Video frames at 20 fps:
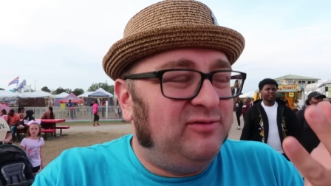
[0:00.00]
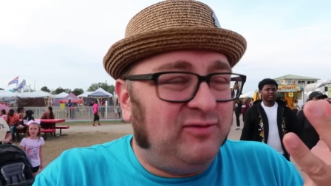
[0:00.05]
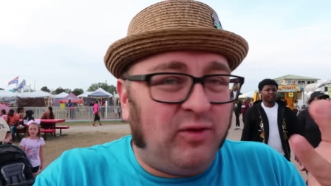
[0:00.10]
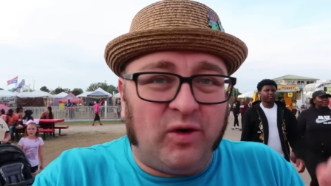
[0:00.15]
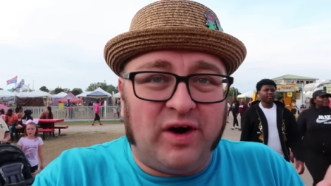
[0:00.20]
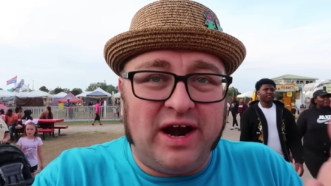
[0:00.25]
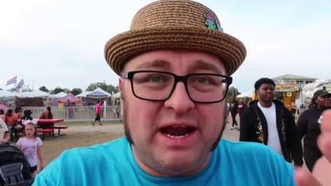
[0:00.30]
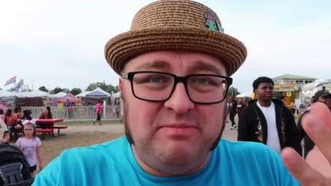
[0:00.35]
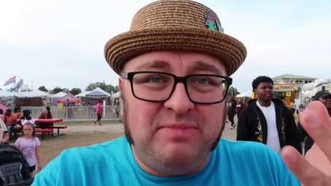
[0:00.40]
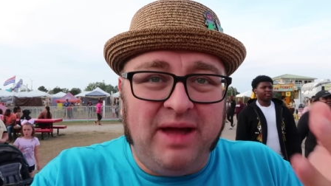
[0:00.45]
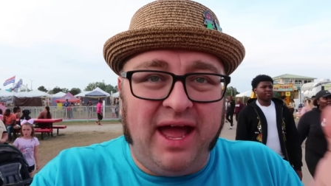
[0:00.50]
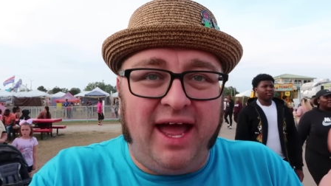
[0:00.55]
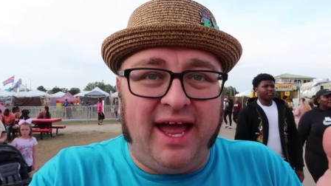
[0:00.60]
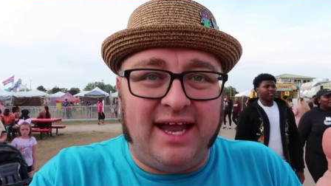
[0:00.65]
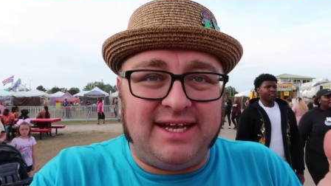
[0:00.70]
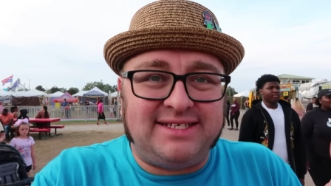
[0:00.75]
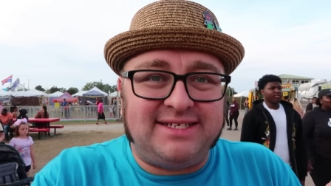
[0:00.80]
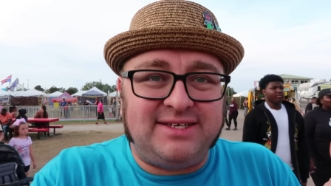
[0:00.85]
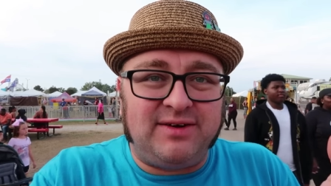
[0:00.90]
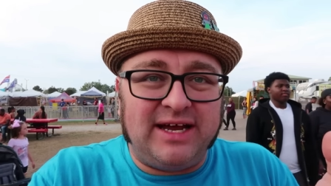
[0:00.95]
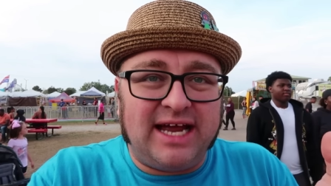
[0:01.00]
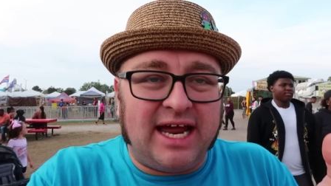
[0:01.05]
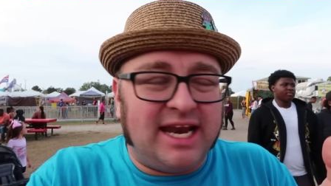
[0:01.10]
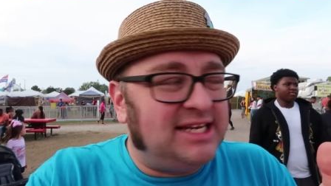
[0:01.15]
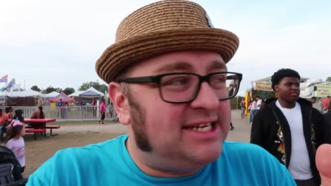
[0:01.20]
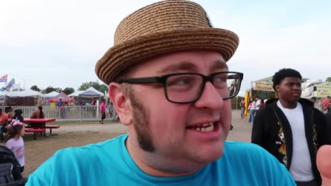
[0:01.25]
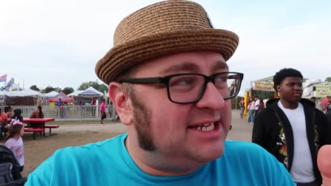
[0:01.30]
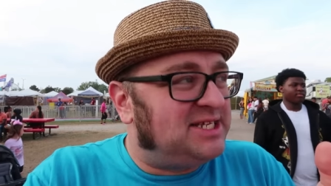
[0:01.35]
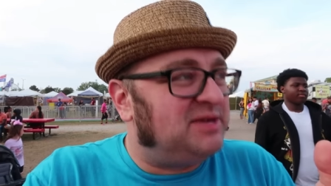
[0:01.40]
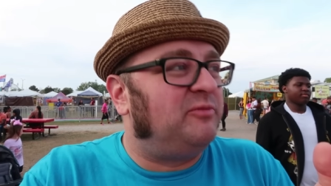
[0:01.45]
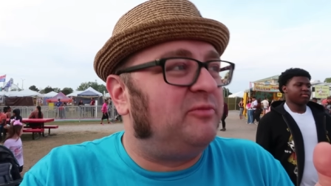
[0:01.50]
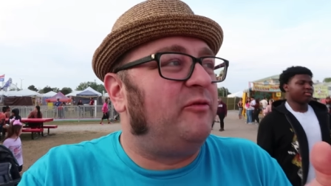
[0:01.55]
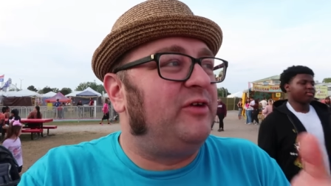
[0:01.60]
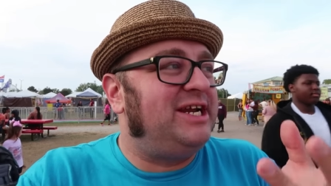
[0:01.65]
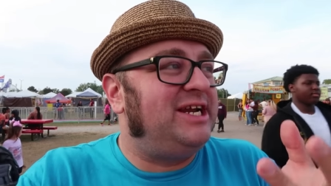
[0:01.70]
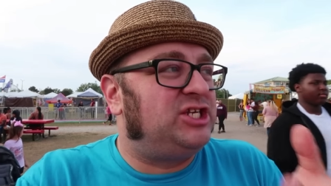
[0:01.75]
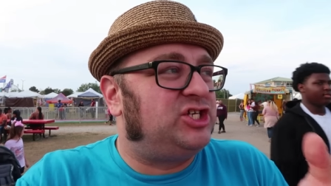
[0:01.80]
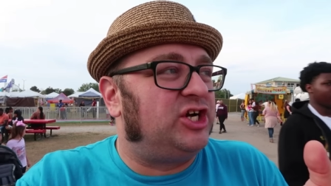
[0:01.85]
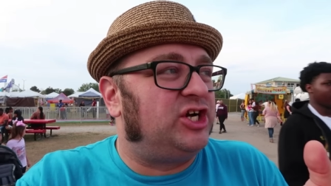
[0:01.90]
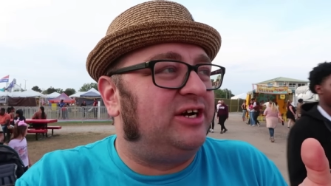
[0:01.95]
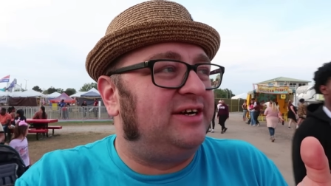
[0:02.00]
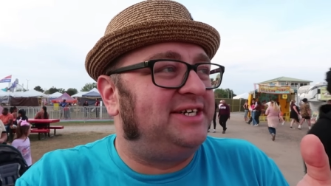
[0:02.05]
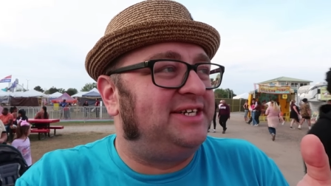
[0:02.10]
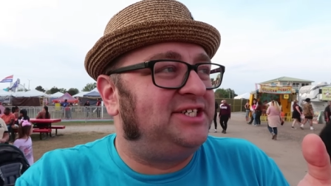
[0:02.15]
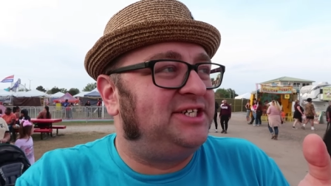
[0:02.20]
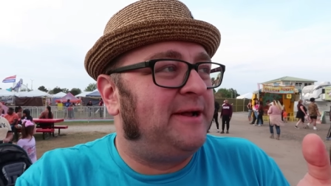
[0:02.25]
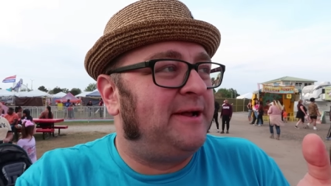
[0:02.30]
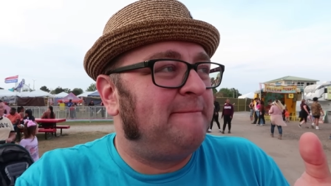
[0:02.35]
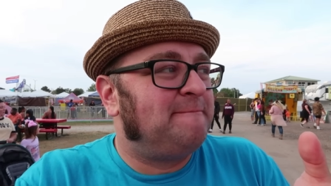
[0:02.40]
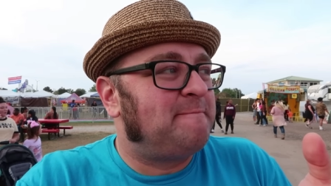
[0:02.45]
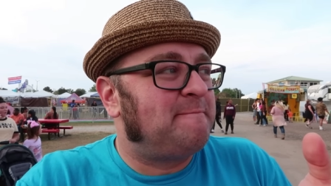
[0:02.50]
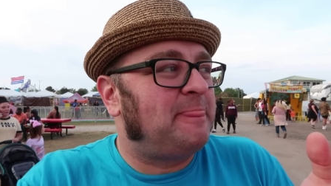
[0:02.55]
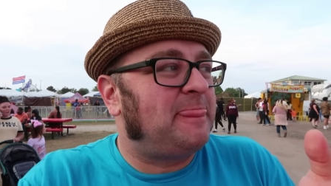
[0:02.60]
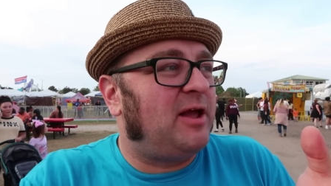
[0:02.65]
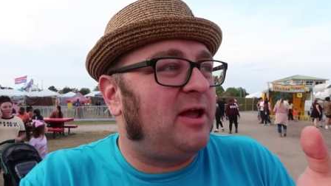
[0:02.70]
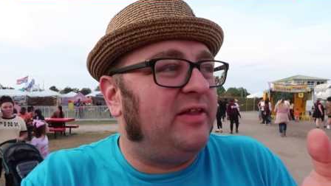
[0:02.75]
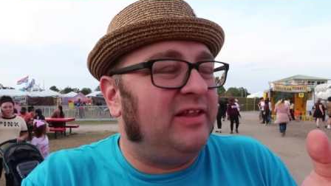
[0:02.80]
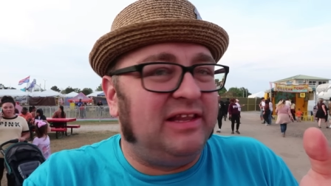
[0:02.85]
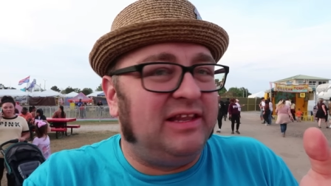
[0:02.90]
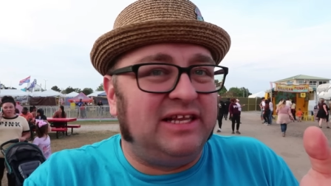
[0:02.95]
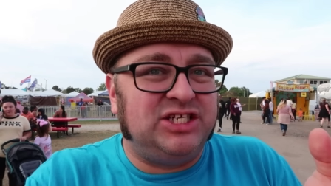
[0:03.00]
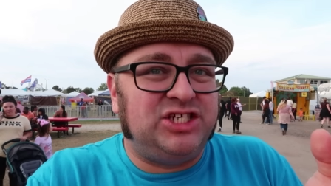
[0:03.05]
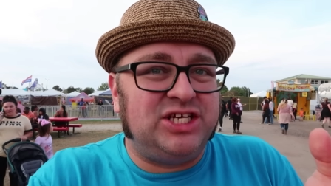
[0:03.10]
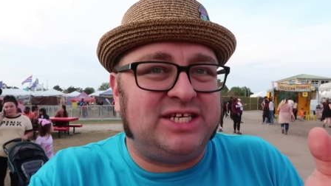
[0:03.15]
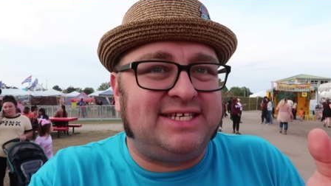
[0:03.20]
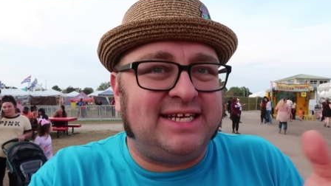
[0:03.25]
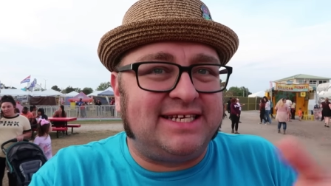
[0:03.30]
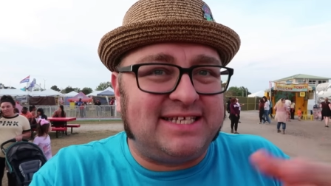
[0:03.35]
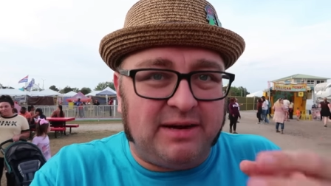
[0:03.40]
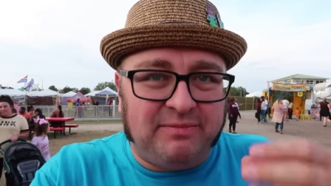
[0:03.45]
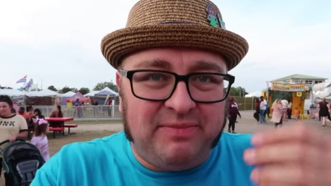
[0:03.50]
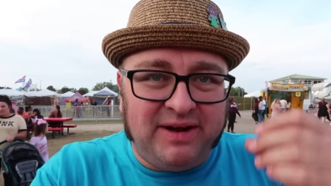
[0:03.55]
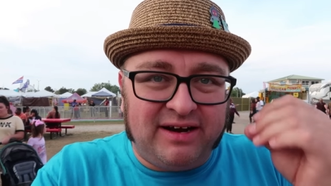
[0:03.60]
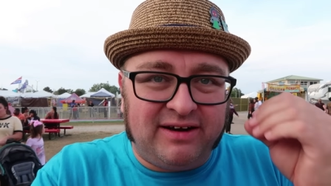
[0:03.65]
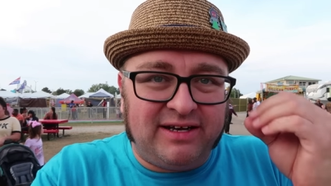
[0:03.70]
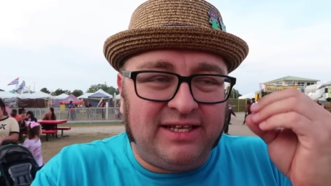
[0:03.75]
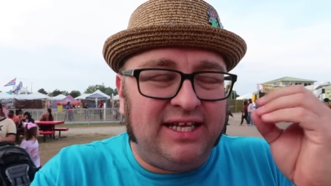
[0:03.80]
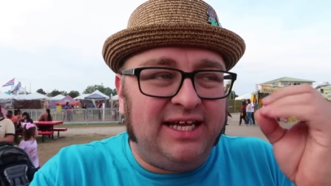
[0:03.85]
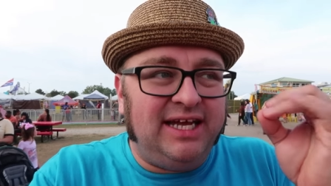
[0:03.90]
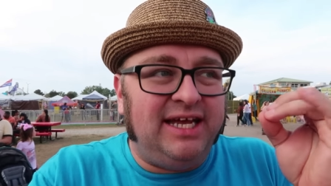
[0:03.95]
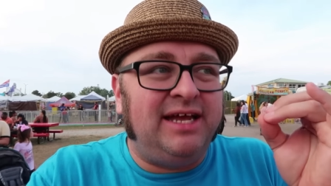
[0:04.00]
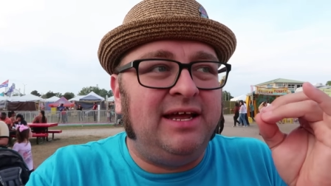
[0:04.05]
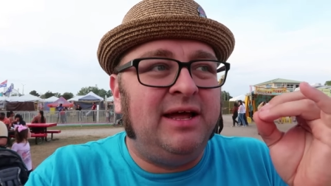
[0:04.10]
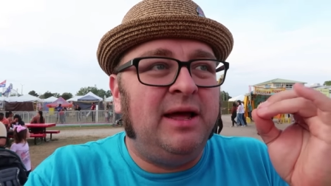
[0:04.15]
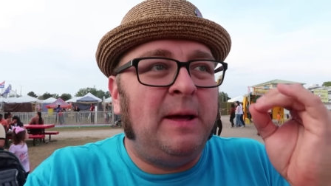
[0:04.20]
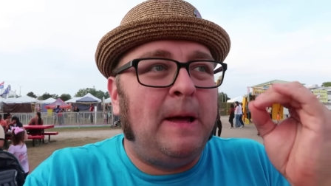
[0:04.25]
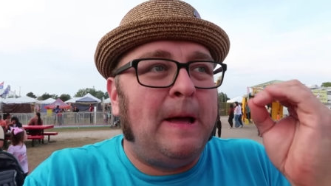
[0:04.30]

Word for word: for a pet. So I kind of did some research on the logistics, and apparently